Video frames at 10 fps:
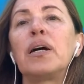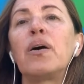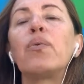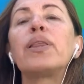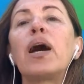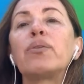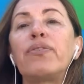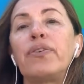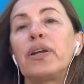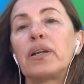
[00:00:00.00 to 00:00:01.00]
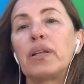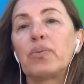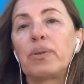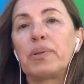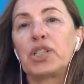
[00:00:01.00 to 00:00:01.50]
without fear that
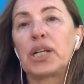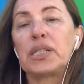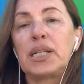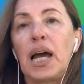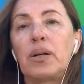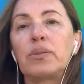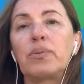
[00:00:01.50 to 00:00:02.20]
we'll be shut down,